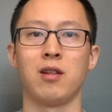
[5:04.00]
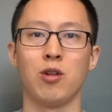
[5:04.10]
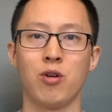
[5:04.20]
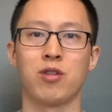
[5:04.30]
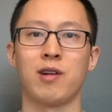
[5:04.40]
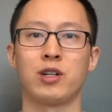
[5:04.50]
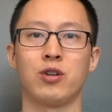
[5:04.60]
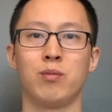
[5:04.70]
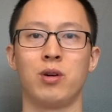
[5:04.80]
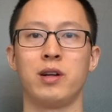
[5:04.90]
low
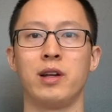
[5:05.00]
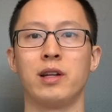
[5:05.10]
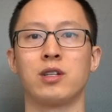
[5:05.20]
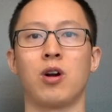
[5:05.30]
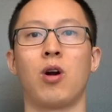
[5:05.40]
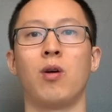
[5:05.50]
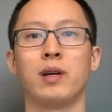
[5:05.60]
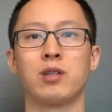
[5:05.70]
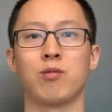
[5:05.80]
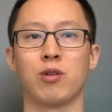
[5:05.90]
threshold motor units are
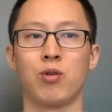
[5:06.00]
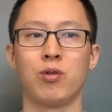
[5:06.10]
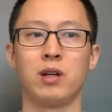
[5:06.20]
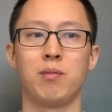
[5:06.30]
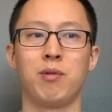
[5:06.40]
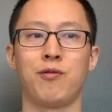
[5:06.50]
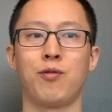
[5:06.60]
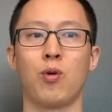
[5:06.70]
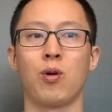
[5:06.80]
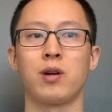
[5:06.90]
always recruited
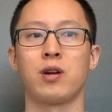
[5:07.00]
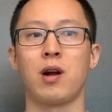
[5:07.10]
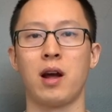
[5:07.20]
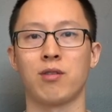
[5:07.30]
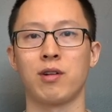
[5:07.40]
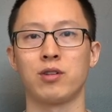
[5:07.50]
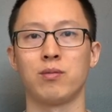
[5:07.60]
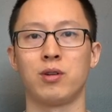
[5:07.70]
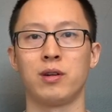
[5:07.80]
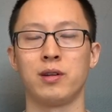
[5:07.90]
before your high
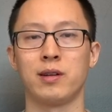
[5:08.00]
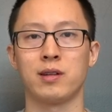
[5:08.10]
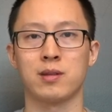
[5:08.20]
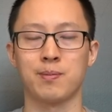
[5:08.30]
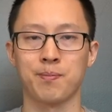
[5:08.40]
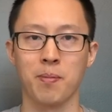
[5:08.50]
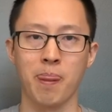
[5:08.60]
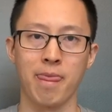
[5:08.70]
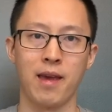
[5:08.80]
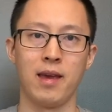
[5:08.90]
threshold motor units.
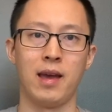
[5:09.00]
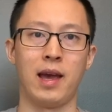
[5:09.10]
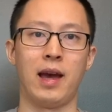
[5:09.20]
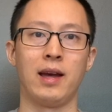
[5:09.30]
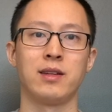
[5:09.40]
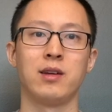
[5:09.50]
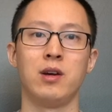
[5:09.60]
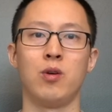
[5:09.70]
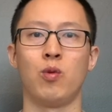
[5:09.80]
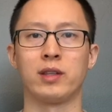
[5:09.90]
And
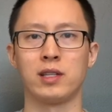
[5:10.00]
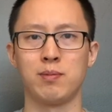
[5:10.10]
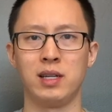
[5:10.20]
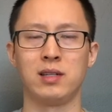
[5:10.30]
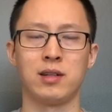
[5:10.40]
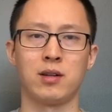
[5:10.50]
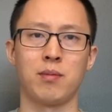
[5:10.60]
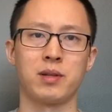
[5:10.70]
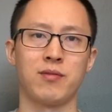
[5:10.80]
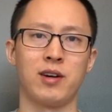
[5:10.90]
what this means in
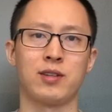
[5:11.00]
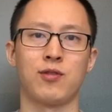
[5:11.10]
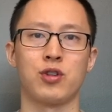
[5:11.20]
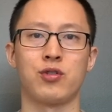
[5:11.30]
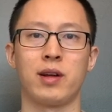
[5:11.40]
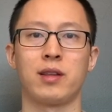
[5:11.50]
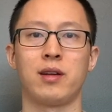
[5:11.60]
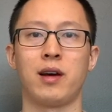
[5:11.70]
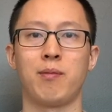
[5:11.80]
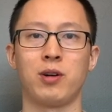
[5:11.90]
terms of us for strength
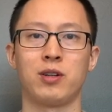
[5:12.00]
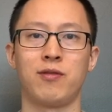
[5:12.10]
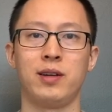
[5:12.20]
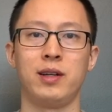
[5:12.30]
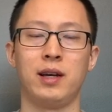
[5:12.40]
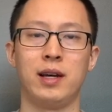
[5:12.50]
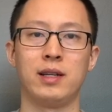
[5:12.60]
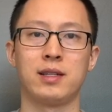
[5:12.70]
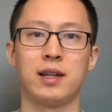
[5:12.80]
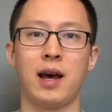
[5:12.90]
and hypertrophy
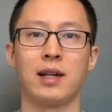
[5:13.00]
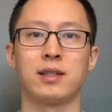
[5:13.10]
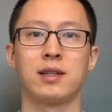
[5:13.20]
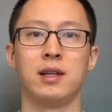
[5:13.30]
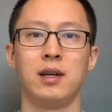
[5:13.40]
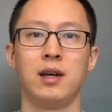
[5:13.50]
is that